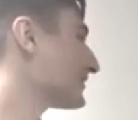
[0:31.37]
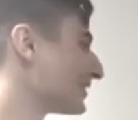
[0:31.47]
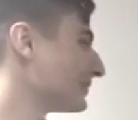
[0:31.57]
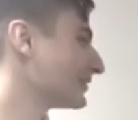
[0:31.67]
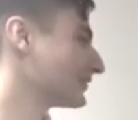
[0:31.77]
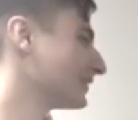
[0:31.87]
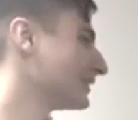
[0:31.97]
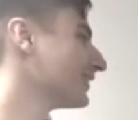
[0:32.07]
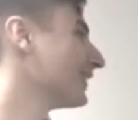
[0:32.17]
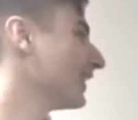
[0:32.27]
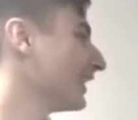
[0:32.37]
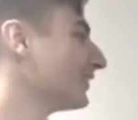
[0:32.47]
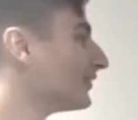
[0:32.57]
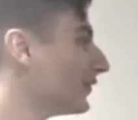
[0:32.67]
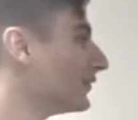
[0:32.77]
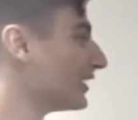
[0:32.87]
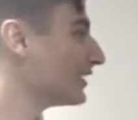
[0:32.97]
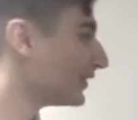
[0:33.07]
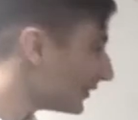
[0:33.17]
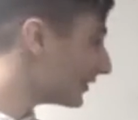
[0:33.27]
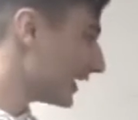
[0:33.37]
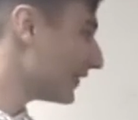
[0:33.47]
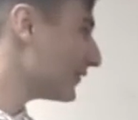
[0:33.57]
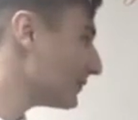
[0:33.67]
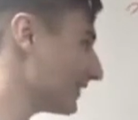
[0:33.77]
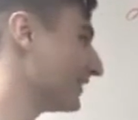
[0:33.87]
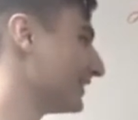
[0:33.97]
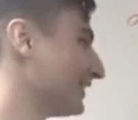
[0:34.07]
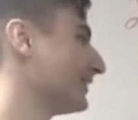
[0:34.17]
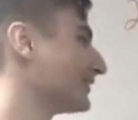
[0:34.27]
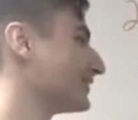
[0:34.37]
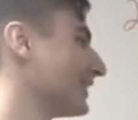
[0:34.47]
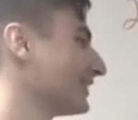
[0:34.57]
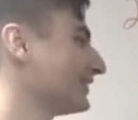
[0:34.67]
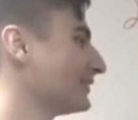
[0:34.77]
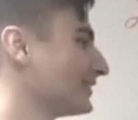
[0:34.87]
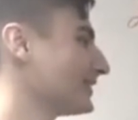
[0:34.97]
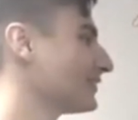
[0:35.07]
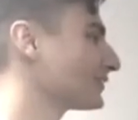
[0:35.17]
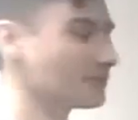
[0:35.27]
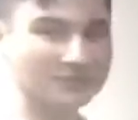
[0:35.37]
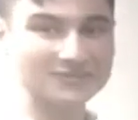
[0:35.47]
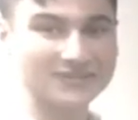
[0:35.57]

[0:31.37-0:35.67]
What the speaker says: centimeters squared. Angle AOB equals theta, which equals 1.5